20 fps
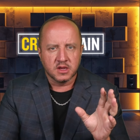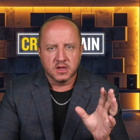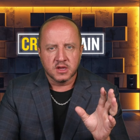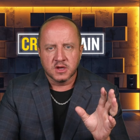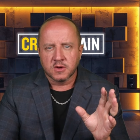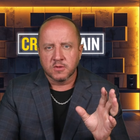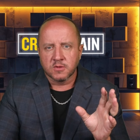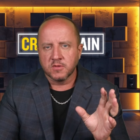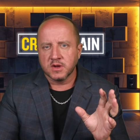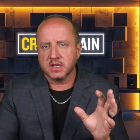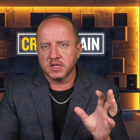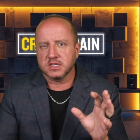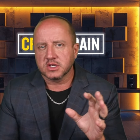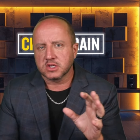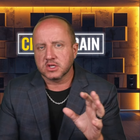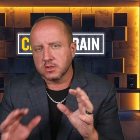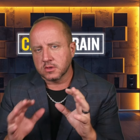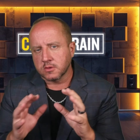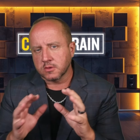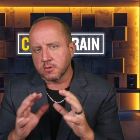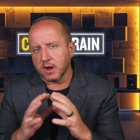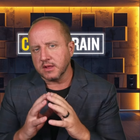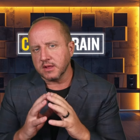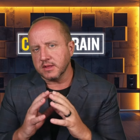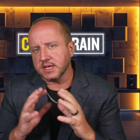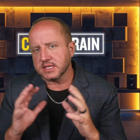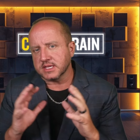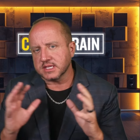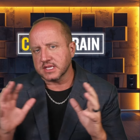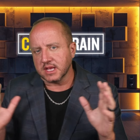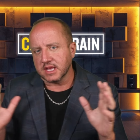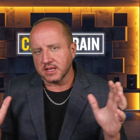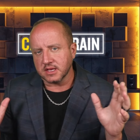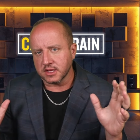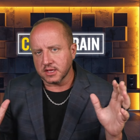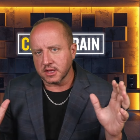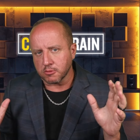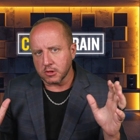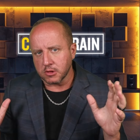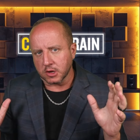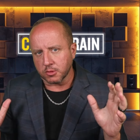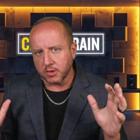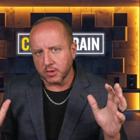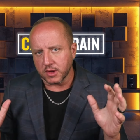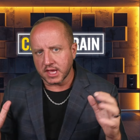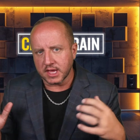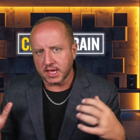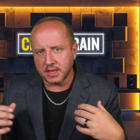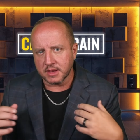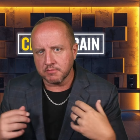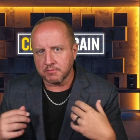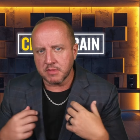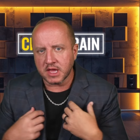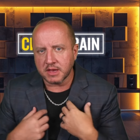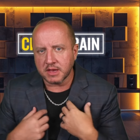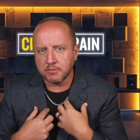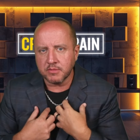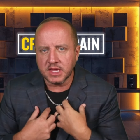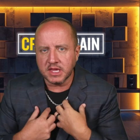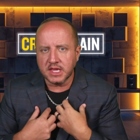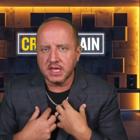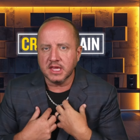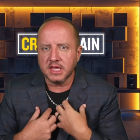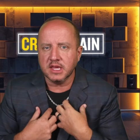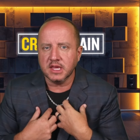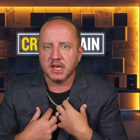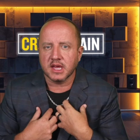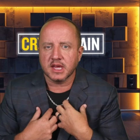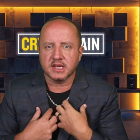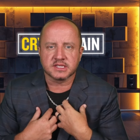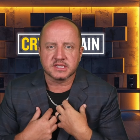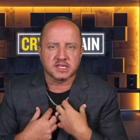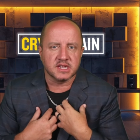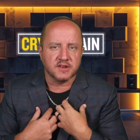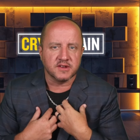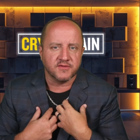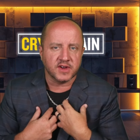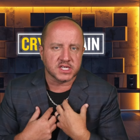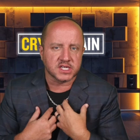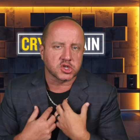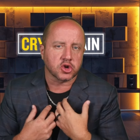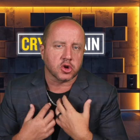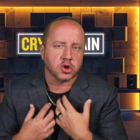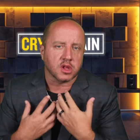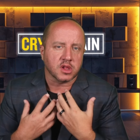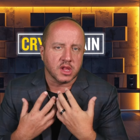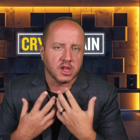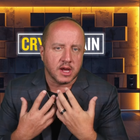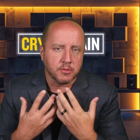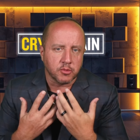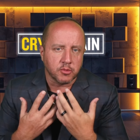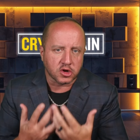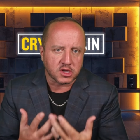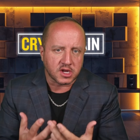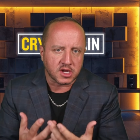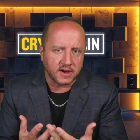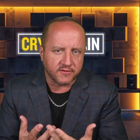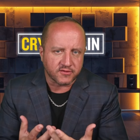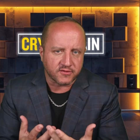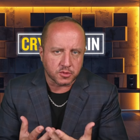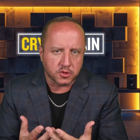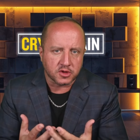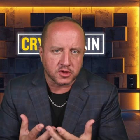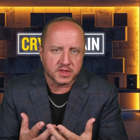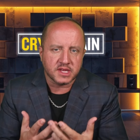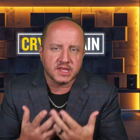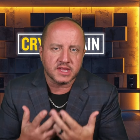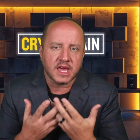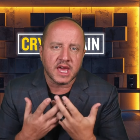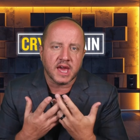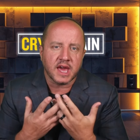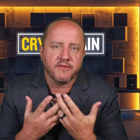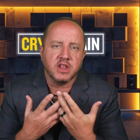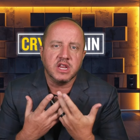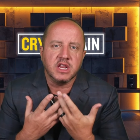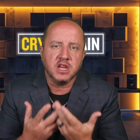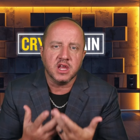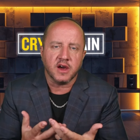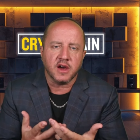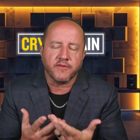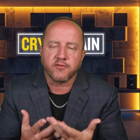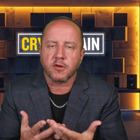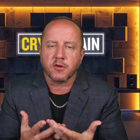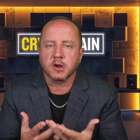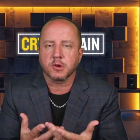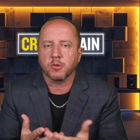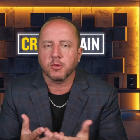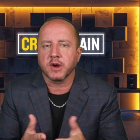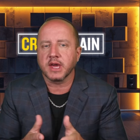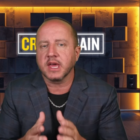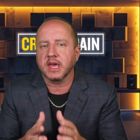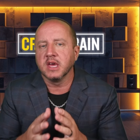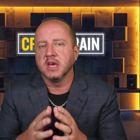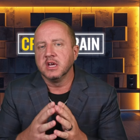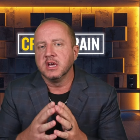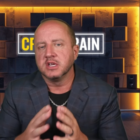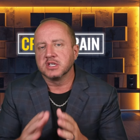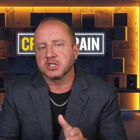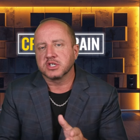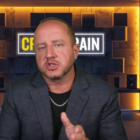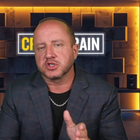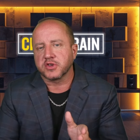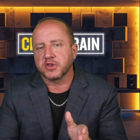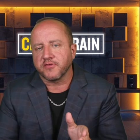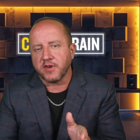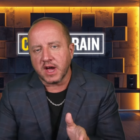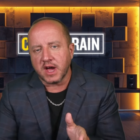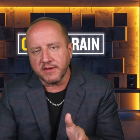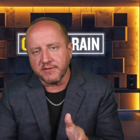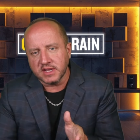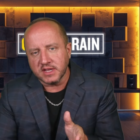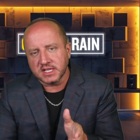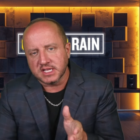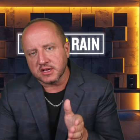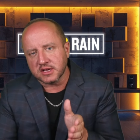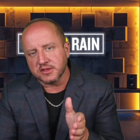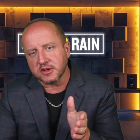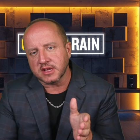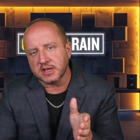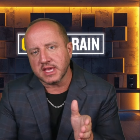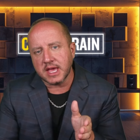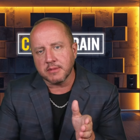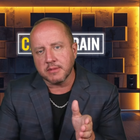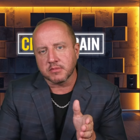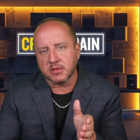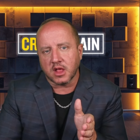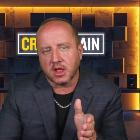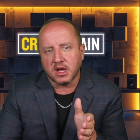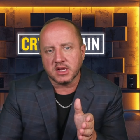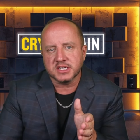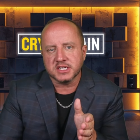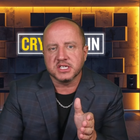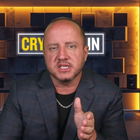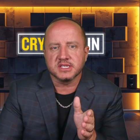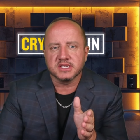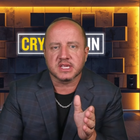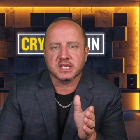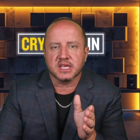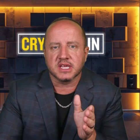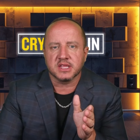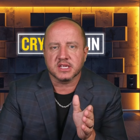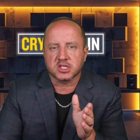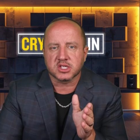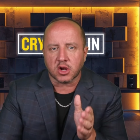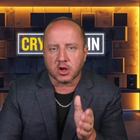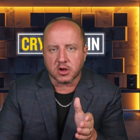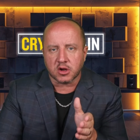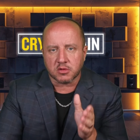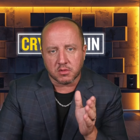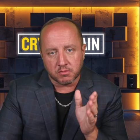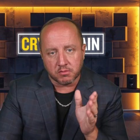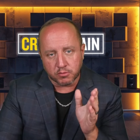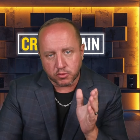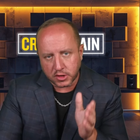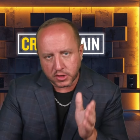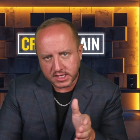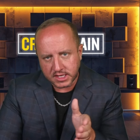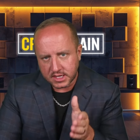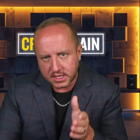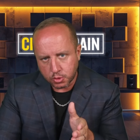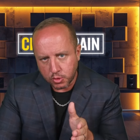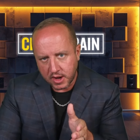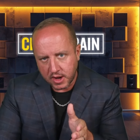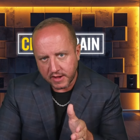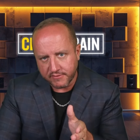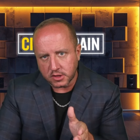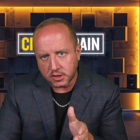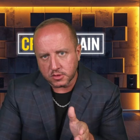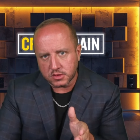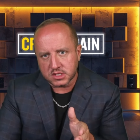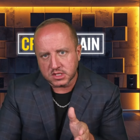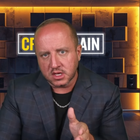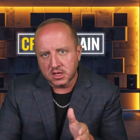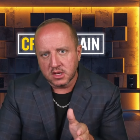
which greatly extended their runway and made me, as an investor, a lot more comfortable that they have enough runway to survive until their game launches and they start bringing in revenues,